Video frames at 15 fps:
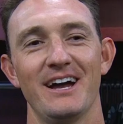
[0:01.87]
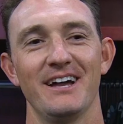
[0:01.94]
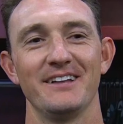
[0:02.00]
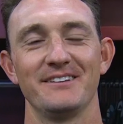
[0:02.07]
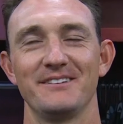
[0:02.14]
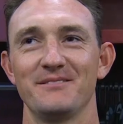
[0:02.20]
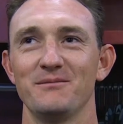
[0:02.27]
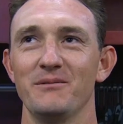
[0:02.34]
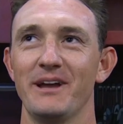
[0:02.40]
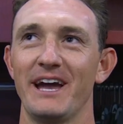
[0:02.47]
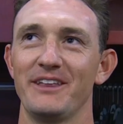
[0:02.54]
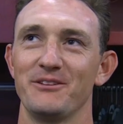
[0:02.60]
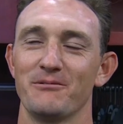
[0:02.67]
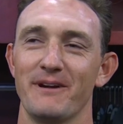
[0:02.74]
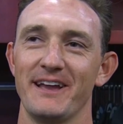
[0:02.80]
Uh, we
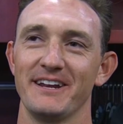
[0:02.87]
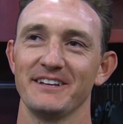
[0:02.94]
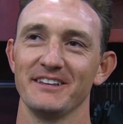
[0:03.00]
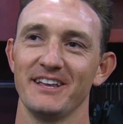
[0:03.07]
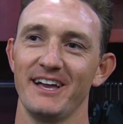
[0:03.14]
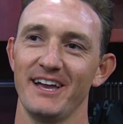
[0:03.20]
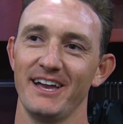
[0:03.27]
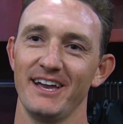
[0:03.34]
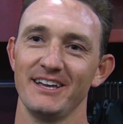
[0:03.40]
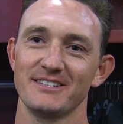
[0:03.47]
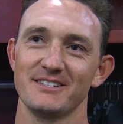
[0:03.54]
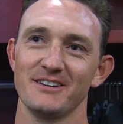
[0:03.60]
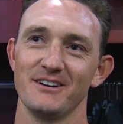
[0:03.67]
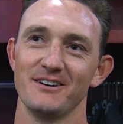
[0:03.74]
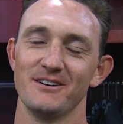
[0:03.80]
had the rain delay,
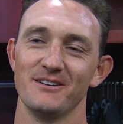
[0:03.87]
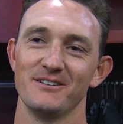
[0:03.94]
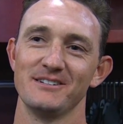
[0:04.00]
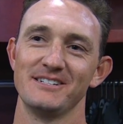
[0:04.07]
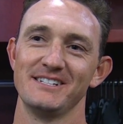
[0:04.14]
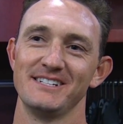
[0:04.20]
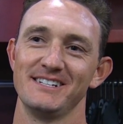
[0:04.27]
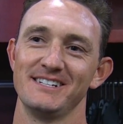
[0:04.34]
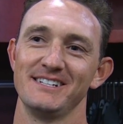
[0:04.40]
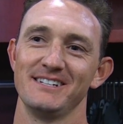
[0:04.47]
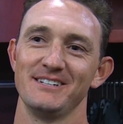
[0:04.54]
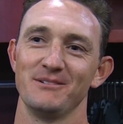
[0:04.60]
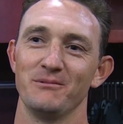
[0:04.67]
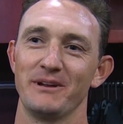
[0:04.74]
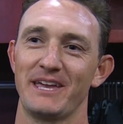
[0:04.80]
so
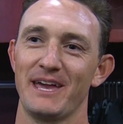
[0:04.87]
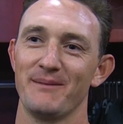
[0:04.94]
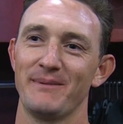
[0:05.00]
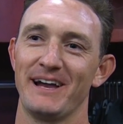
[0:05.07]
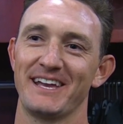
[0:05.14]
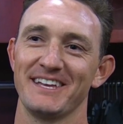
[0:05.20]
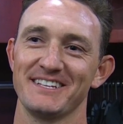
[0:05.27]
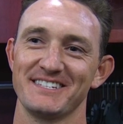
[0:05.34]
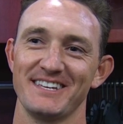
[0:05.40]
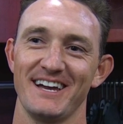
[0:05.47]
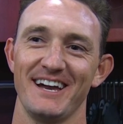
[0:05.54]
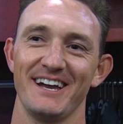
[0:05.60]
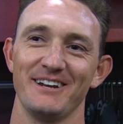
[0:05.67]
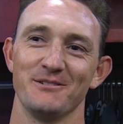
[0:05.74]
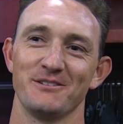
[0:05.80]
we came back
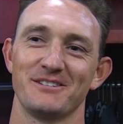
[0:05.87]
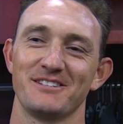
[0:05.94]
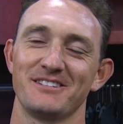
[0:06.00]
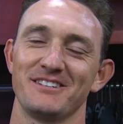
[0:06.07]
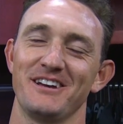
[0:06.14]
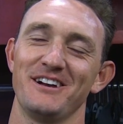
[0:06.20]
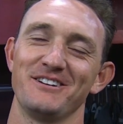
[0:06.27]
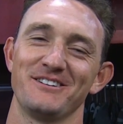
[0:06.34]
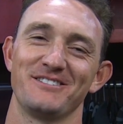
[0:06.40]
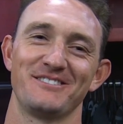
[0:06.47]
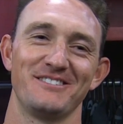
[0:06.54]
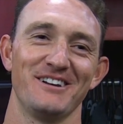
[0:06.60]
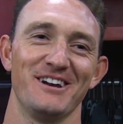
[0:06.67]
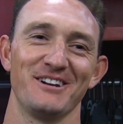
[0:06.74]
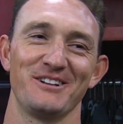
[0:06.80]
inside. It was un
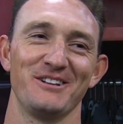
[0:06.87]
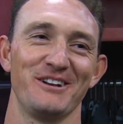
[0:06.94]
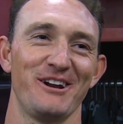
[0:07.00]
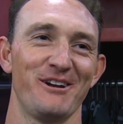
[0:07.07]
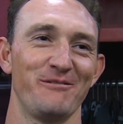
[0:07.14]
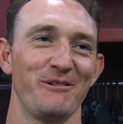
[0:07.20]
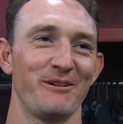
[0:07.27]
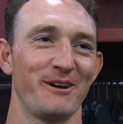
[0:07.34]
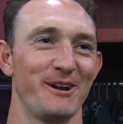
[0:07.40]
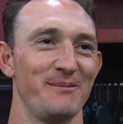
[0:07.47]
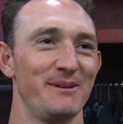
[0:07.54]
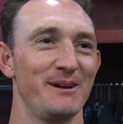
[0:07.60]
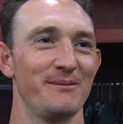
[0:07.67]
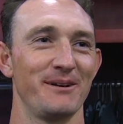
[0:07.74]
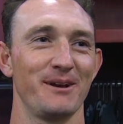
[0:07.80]
unclear if we were going to
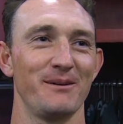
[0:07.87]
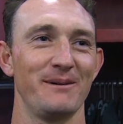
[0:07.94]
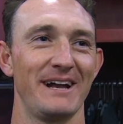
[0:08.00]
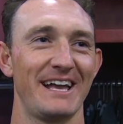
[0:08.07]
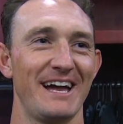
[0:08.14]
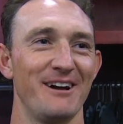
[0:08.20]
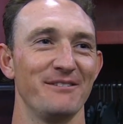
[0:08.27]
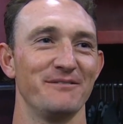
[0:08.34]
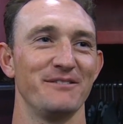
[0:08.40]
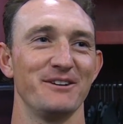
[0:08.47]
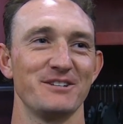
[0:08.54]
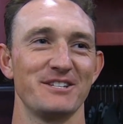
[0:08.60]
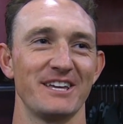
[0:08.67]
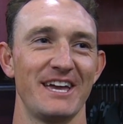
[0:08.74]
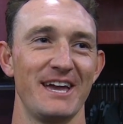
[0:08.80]
be able to go back out and
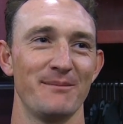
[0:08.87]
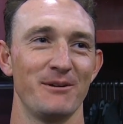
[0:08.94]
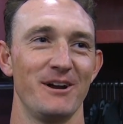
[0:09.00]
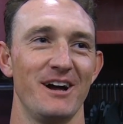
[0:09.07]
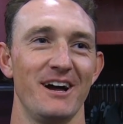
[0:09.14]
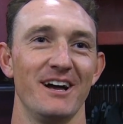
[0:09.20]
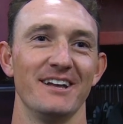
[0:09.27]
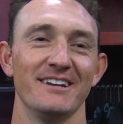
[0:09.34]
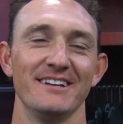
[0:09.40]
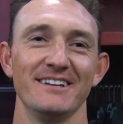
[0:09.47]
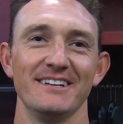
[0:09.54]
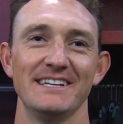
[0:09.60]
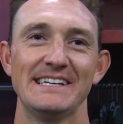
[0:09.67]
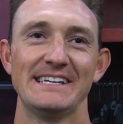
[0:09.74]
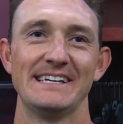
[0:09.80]
finish the game or not.
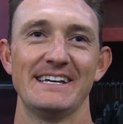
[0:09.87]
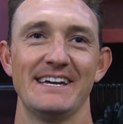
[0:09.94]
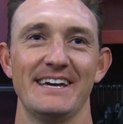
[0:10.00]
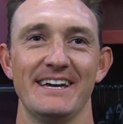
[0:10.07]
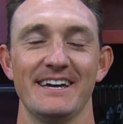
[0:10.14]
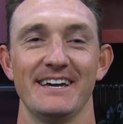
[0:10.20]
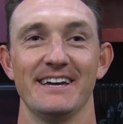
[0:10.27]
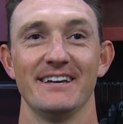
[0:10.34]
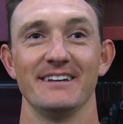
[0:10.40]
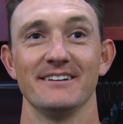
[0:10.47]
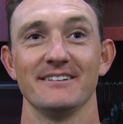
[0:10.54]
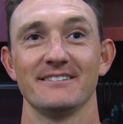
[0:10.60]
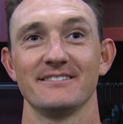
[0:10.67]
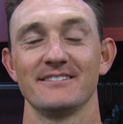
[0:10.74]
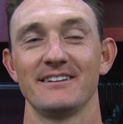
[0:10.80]

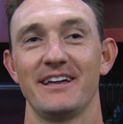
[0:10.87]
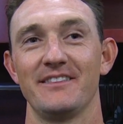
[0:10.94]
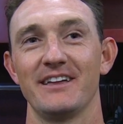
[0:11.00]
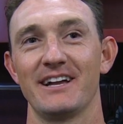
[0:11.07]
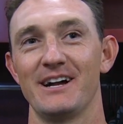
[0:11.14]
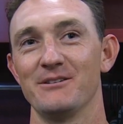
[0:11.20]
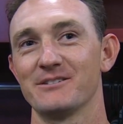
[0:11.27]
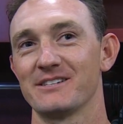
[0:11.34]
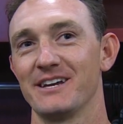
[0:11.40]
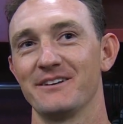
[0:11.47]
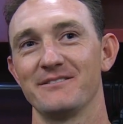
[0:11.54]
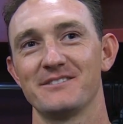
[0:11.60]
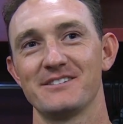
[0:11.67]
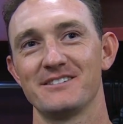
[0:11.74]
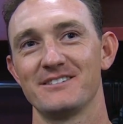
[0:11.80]
And I think I was
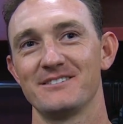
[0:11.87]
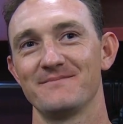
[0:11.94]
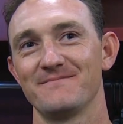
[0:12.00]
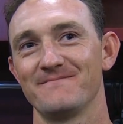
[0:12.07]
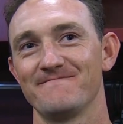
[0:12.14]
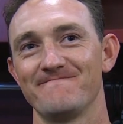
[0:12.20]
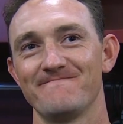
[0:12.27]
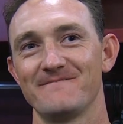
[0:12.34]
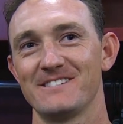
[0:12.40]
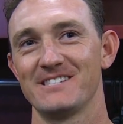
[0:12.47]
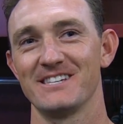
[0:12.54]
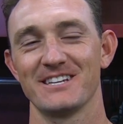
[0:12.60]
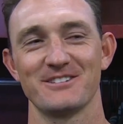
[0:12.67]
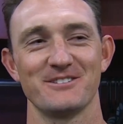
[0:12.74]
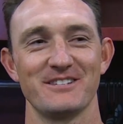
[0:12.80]
like
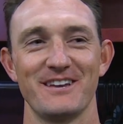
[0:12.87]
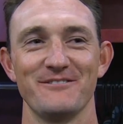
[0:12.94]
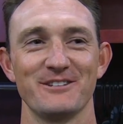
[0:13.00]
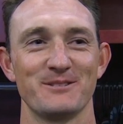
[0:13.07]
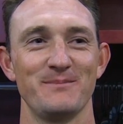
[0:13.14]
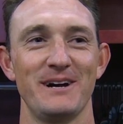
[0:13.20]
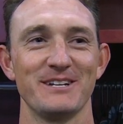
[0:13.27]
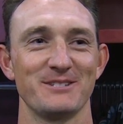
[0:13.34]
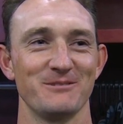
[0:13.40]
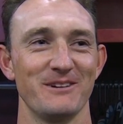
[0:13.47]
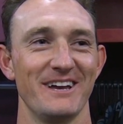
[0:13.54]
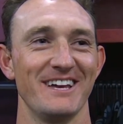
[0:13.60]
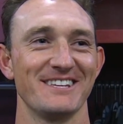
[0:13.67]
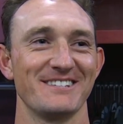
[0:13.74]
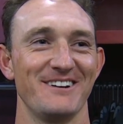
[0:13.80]
six or seven spots
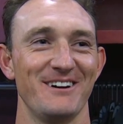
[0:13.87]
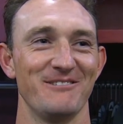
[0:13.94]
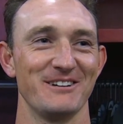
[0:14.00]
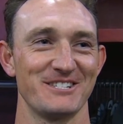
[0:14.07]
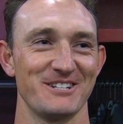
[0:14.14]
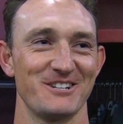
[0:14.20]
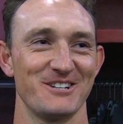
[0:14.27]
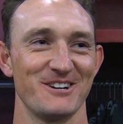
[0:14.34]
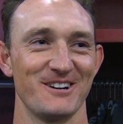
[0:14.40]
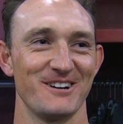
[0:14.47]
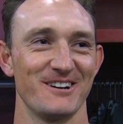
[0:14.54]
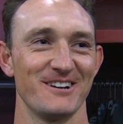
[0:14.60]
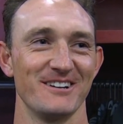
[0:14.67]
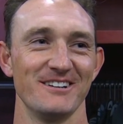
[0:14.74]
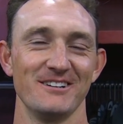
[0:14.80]
away, so I wasn't
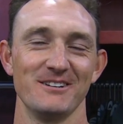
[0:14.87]
sure